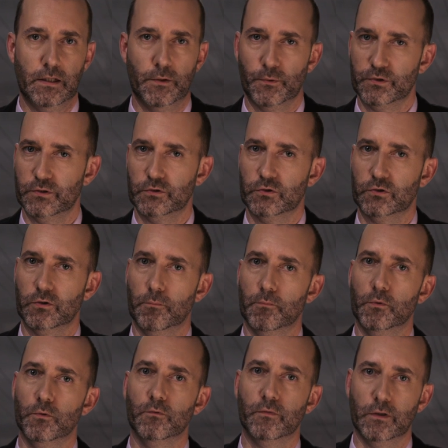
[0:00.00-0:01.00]
He also took a
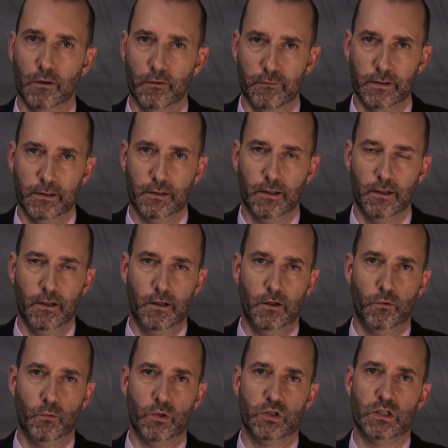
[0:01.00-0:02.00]
movie of it,
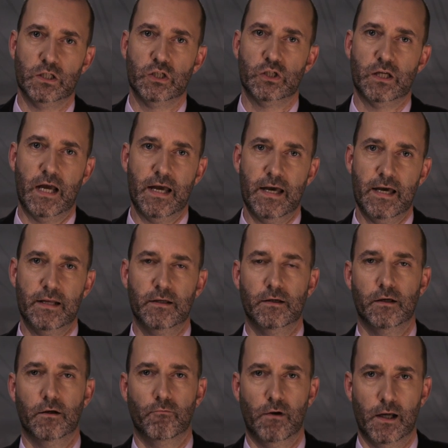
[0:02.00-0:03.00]
which he shared
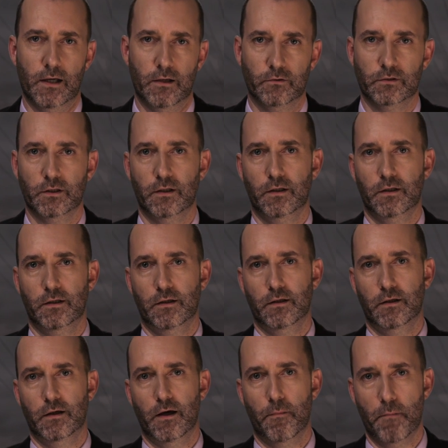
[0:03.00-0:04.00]
around
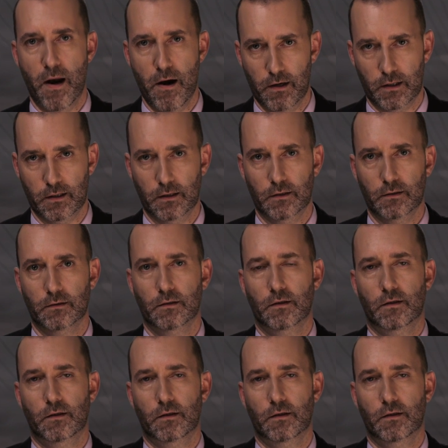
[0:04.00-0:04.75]
America.